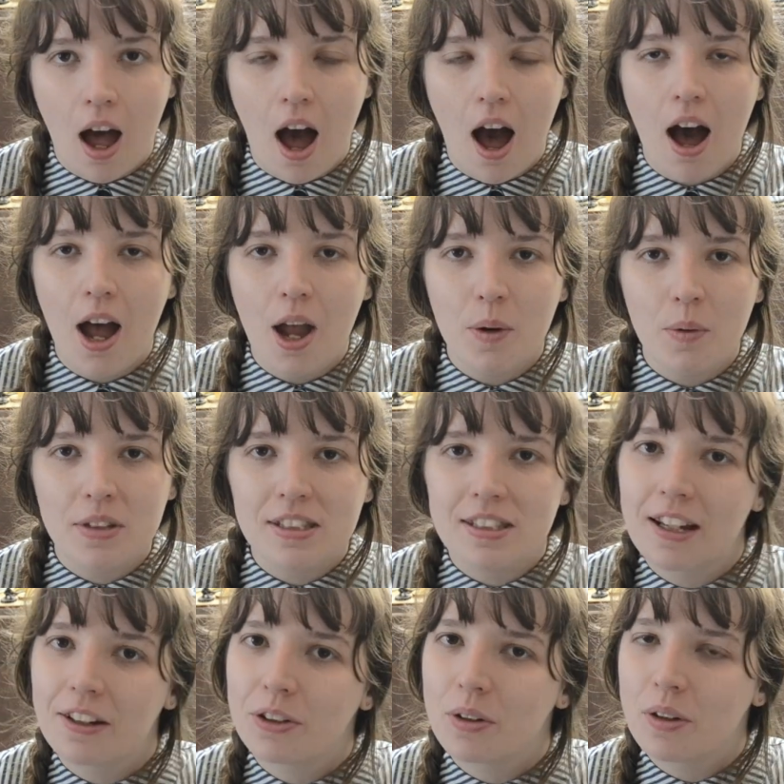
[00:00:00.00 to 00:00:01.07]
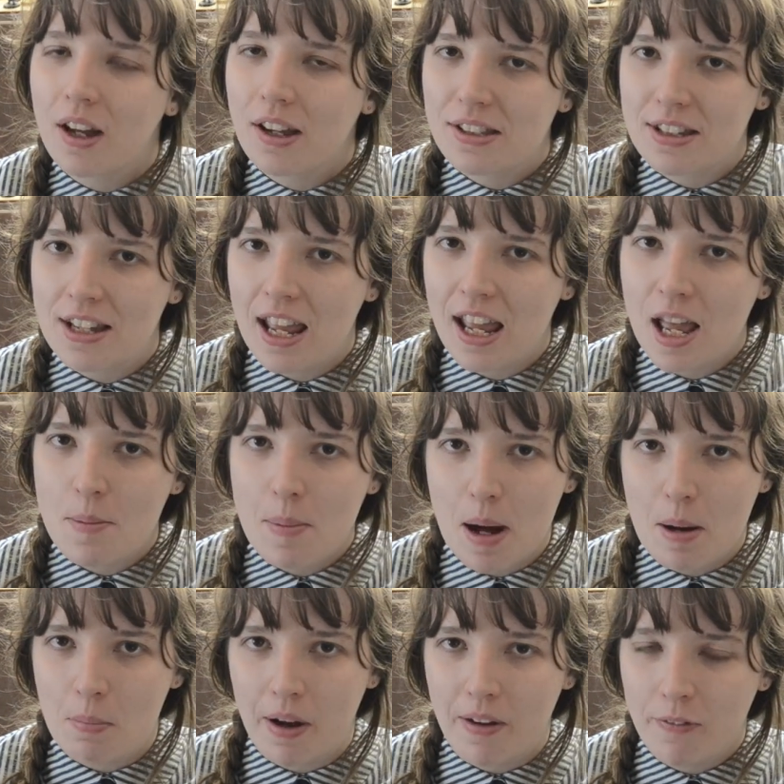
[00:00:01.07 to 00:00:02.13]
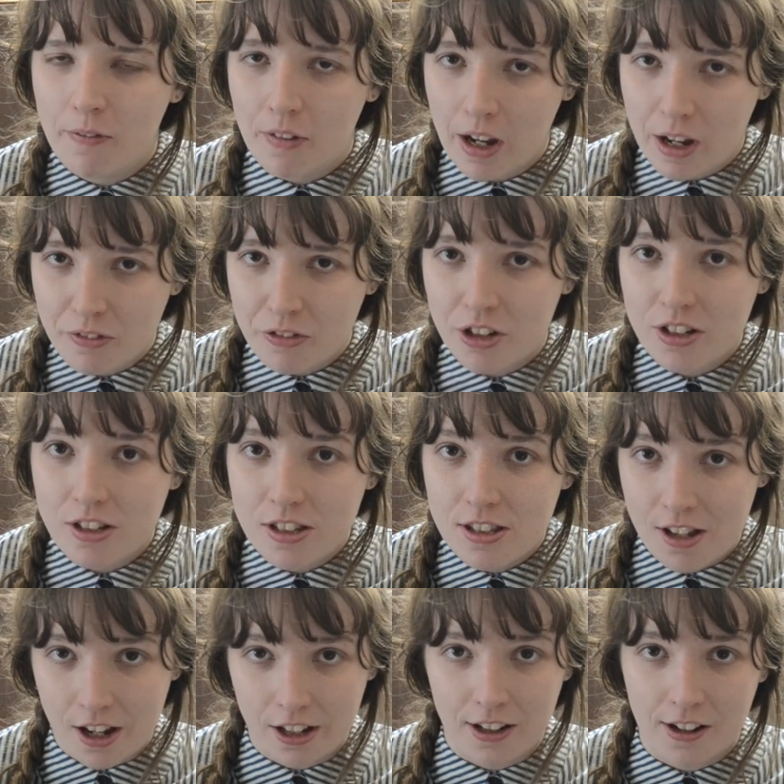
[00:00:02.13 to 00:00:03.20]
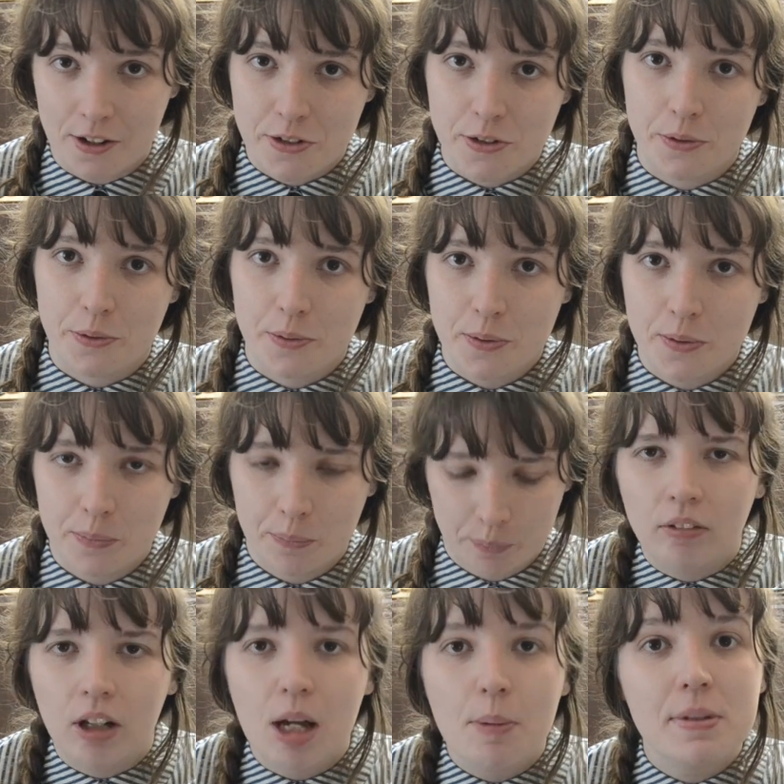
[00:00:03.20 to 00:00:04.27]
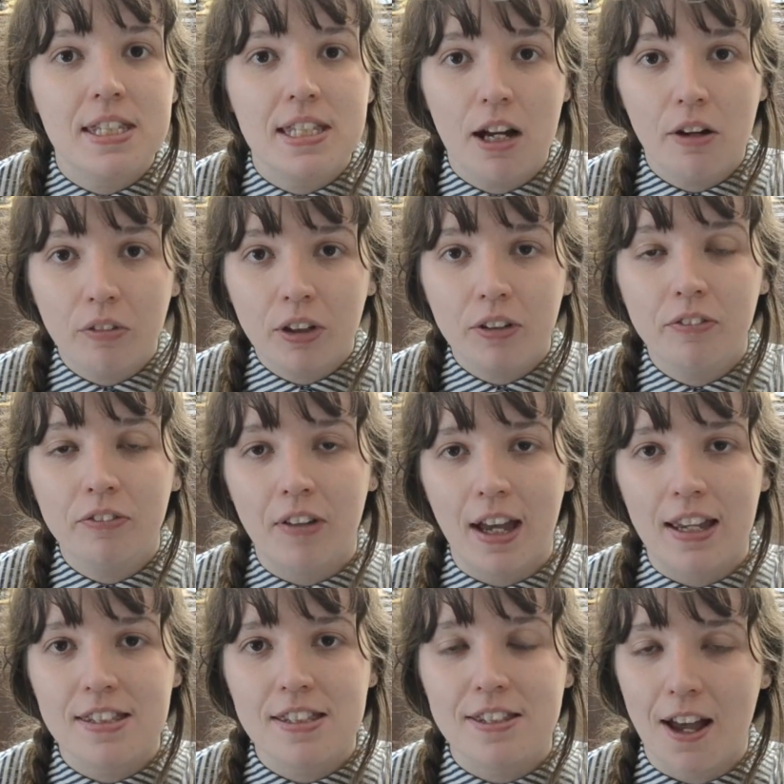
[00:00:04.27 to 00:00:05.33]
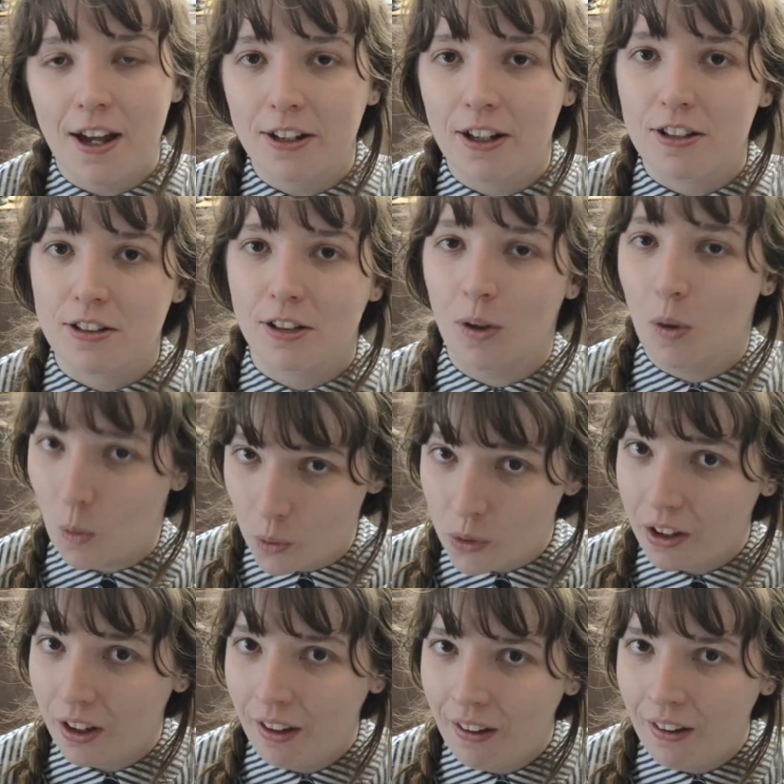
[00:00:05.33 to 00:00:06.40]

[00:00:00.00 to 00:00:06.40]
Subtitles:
I want to tell you guys today about my favourite side hustles. I'm a self-confessed side hustle hoarder.